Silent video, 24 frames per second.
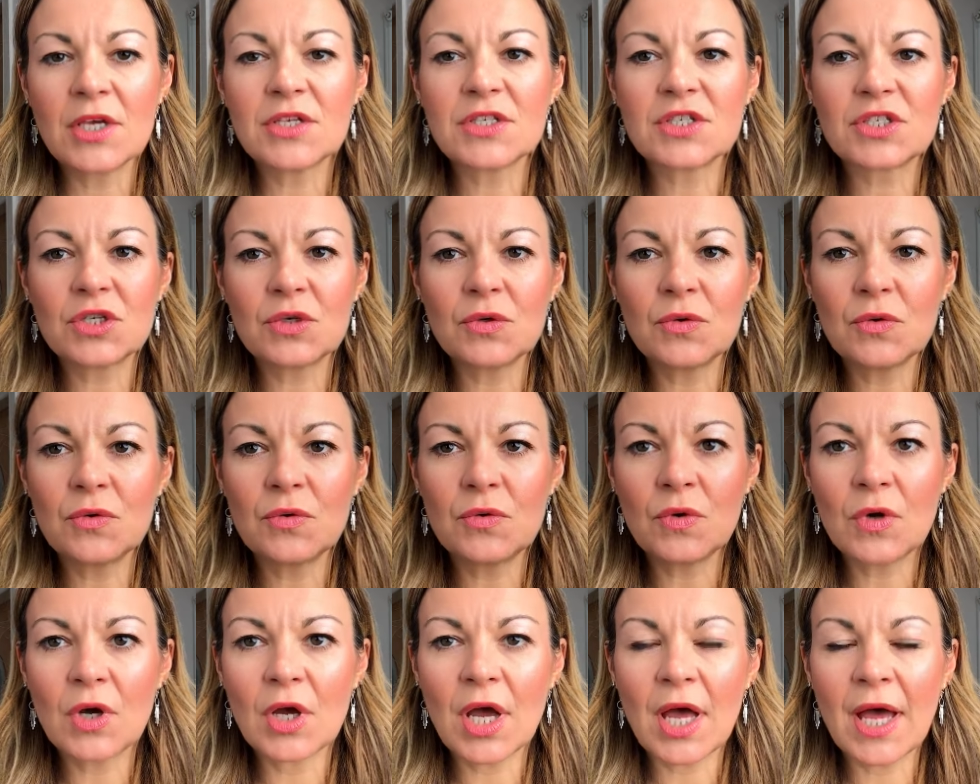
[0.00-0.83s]

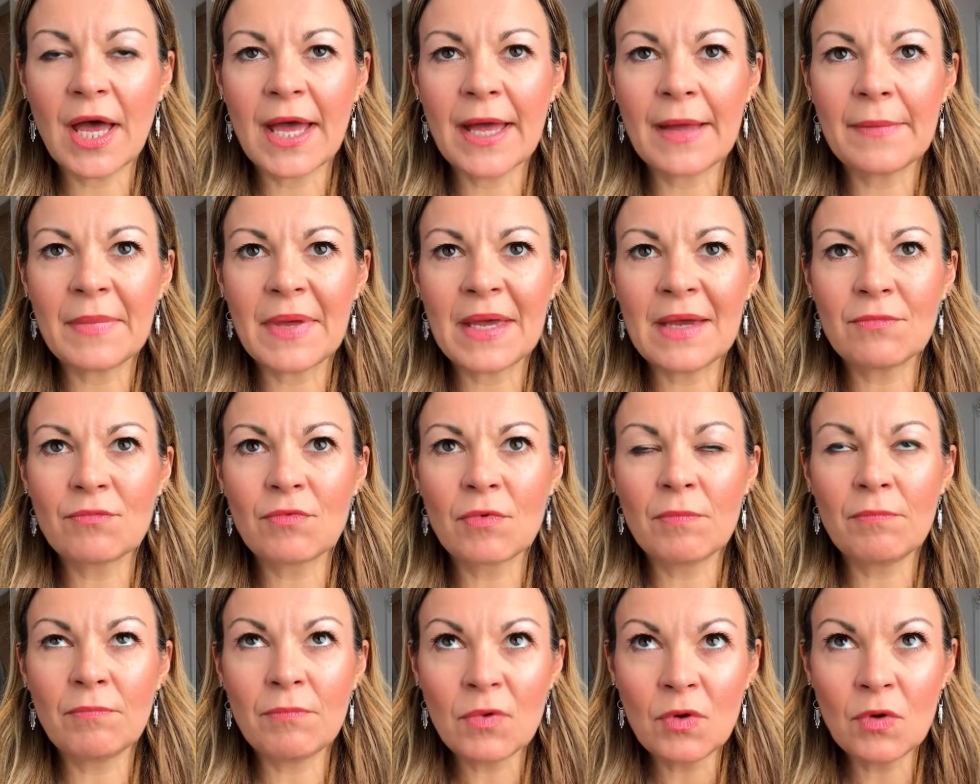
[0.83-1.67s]
So it
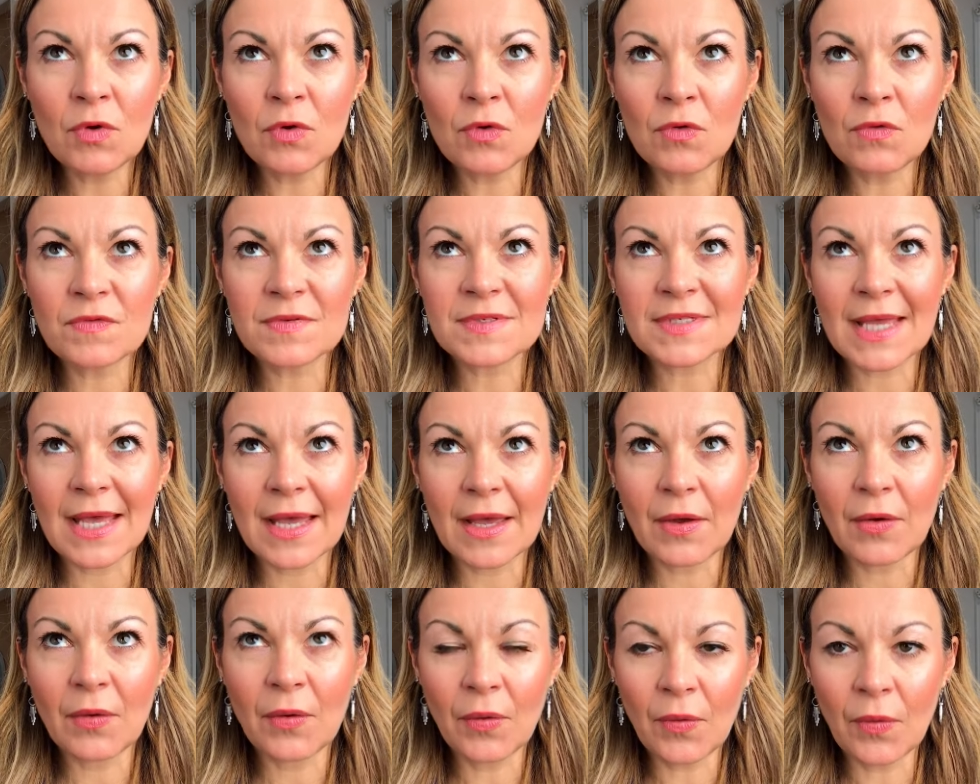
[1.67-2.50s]
removes
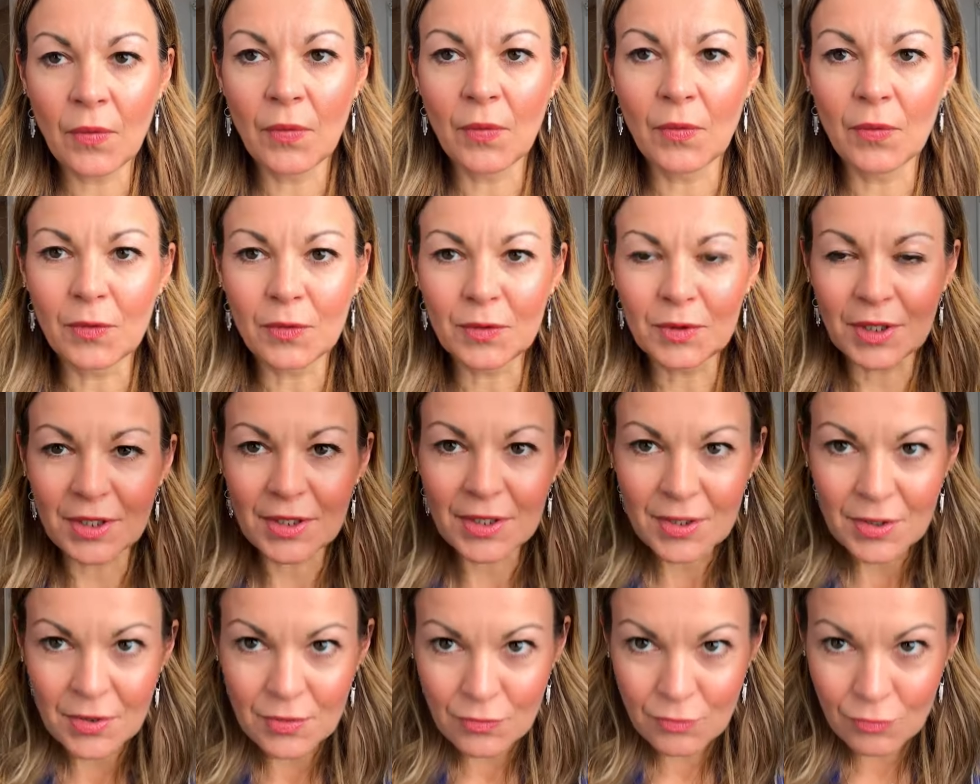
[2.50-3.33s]
that whole
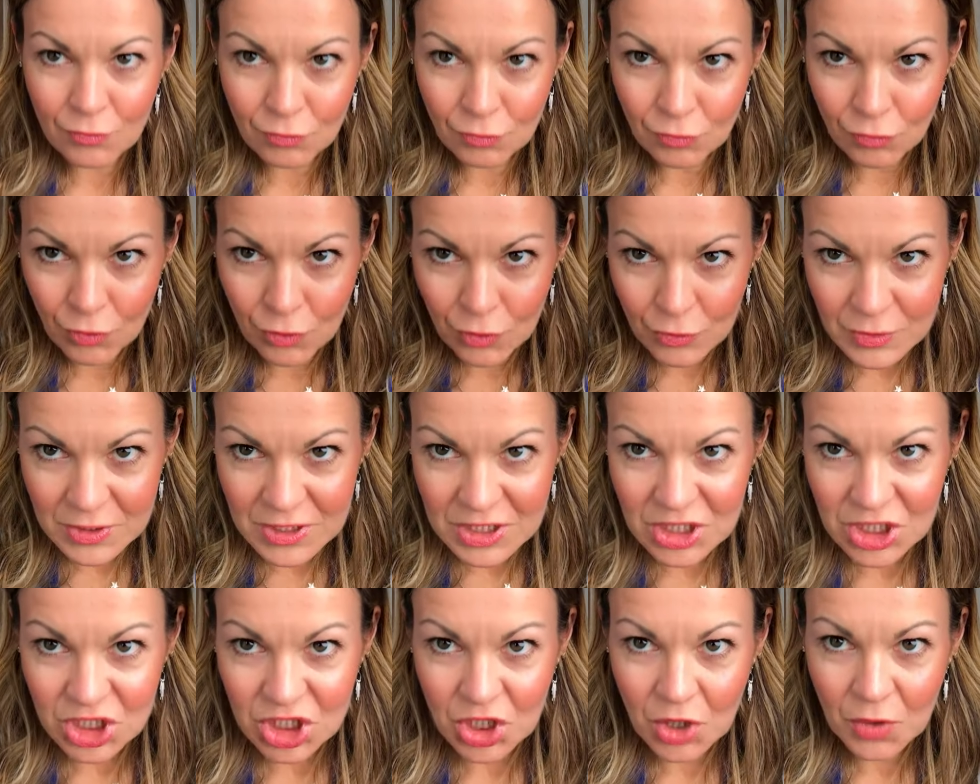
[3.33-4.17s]

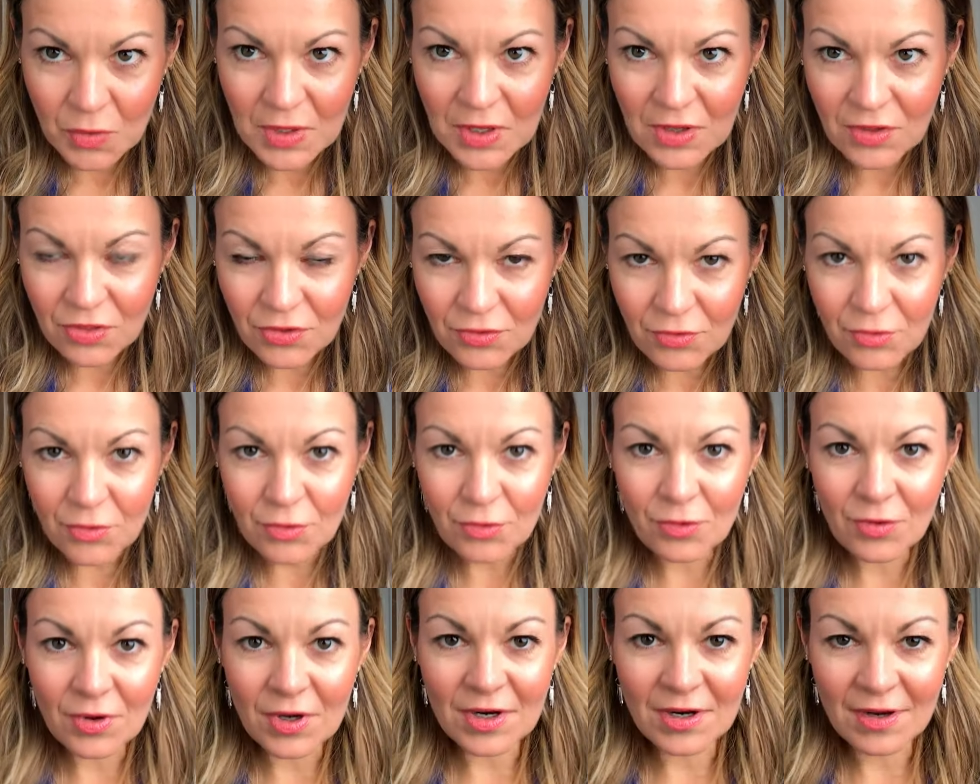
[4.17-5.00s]
roots showing
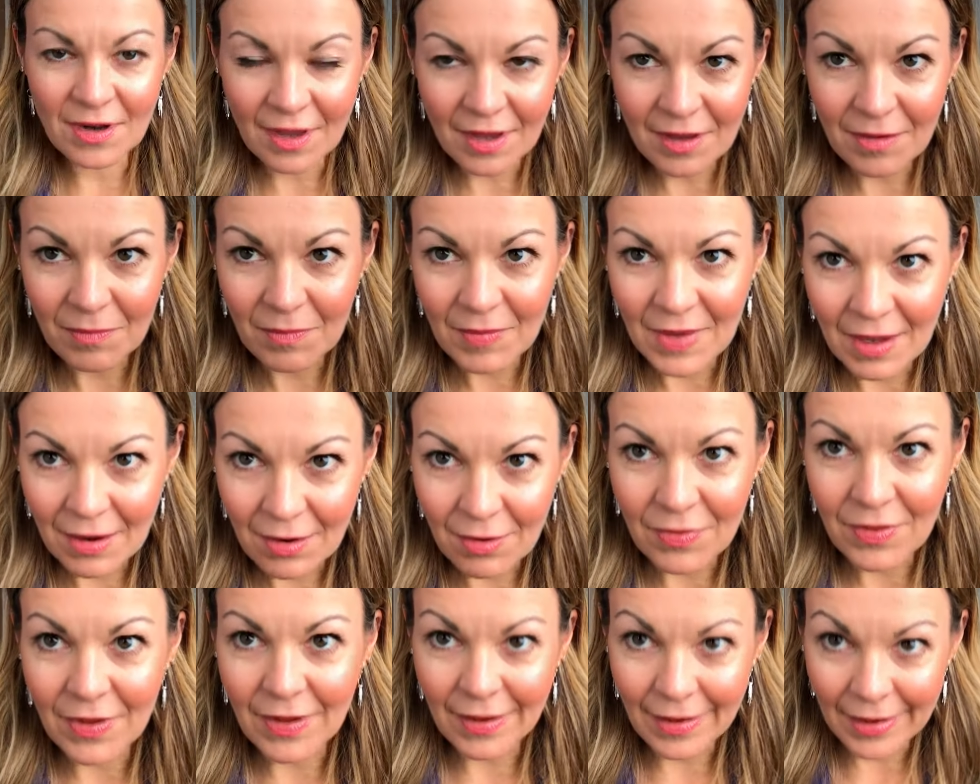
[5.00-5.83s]
through
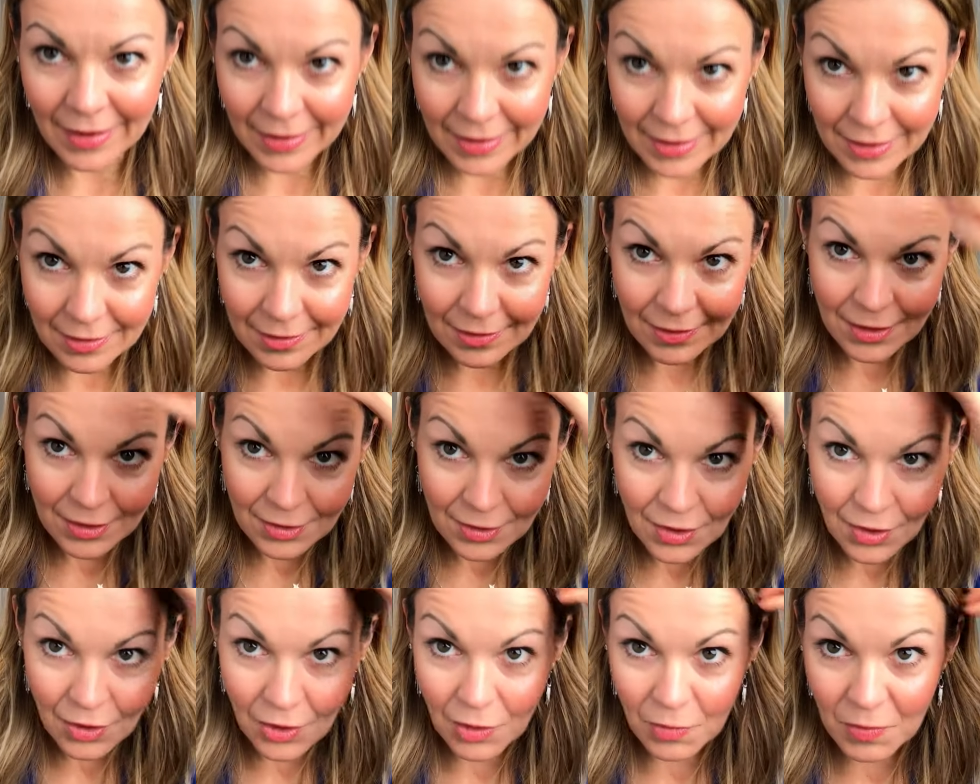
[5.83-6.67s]
nightmare that I can
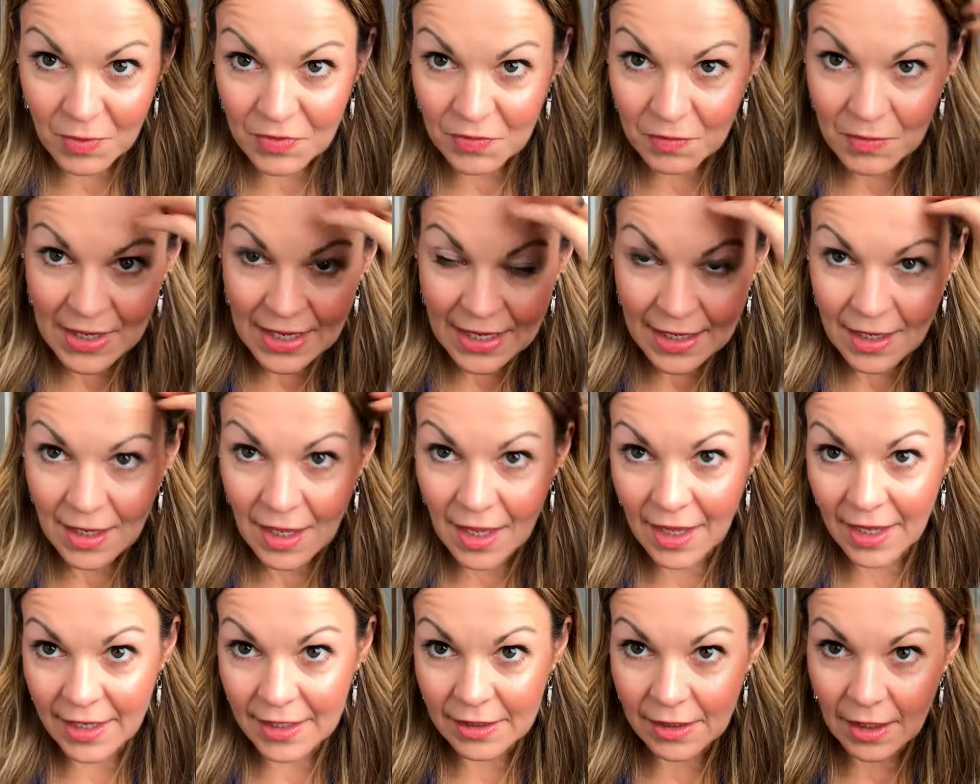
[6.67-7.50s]
concur with, getting
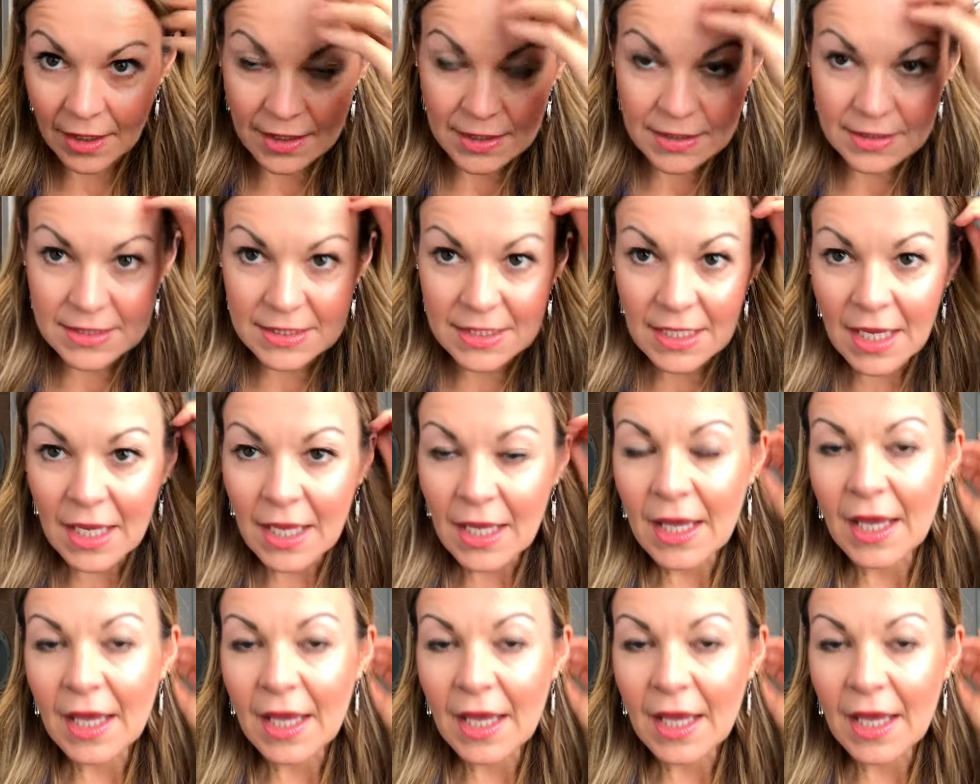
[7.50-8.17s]
highlights.